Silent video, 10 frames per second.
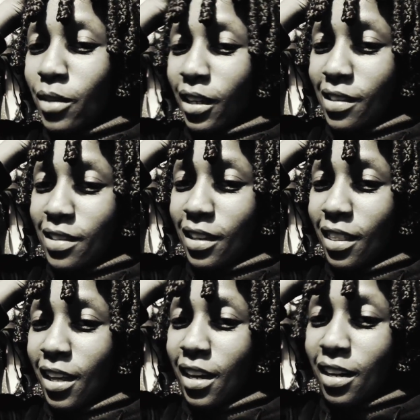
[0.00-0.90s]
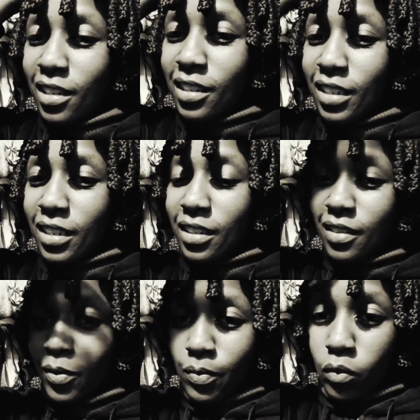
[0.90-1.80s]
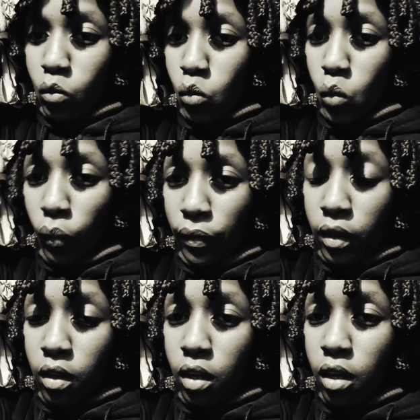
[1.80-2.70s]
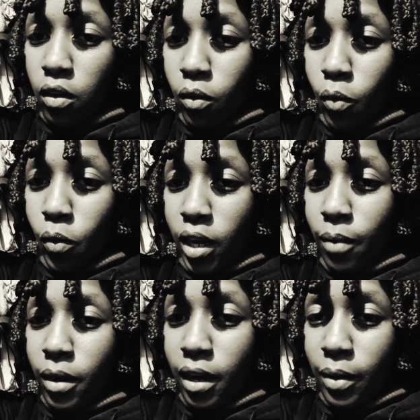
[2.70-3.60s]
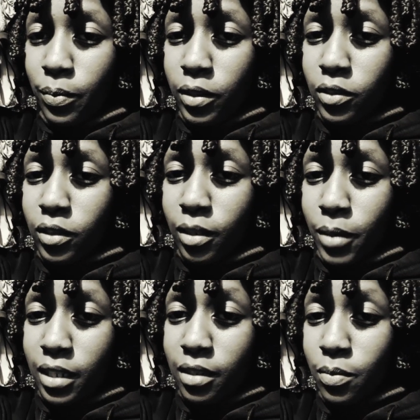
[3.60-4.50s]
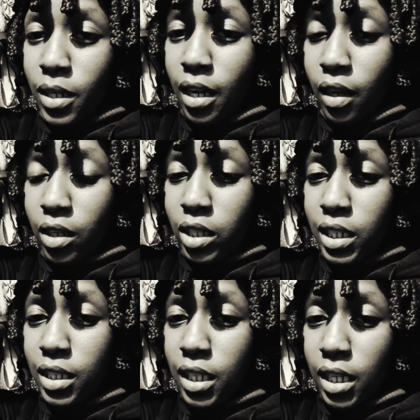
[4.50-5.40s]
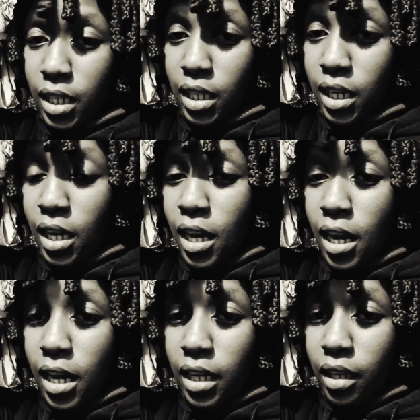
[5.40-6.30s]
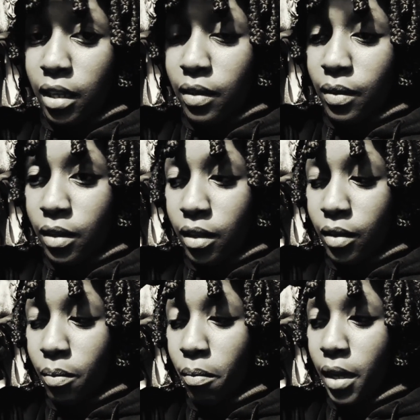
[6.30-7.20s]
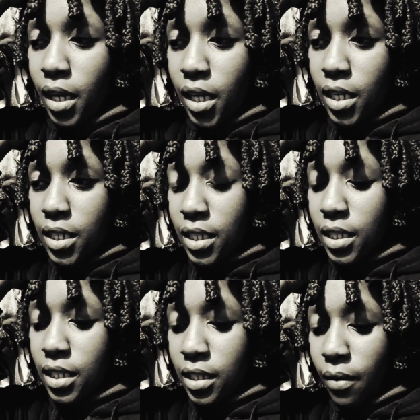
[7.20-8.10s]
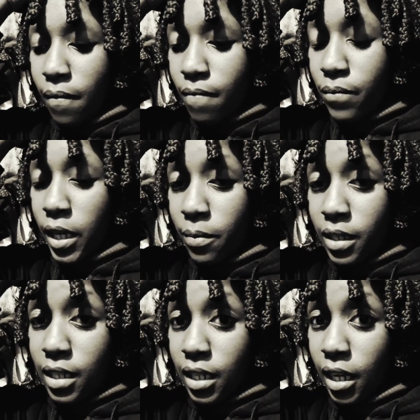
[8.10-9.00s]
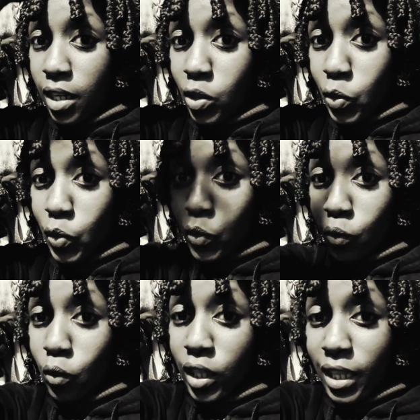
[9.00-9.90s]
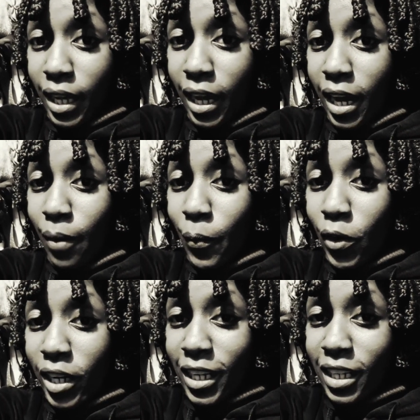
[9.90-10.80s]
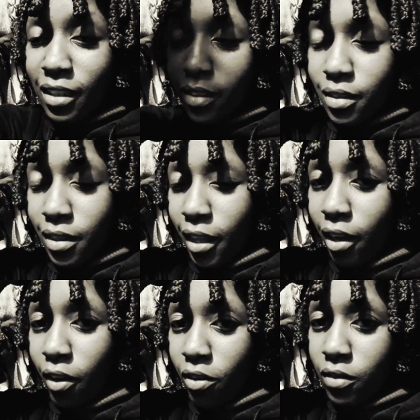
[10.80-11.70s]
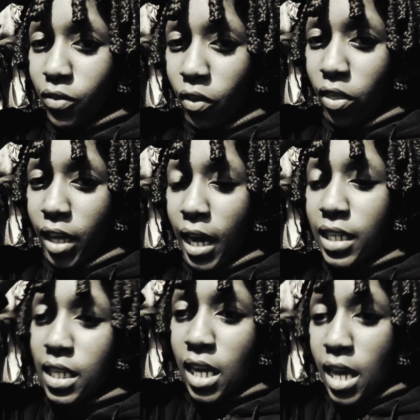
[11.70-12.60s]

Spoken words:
I can say that. I don't know why I'm happy today, but it's been a good day. I made some payment that I had to do in the morning. Thank God for that.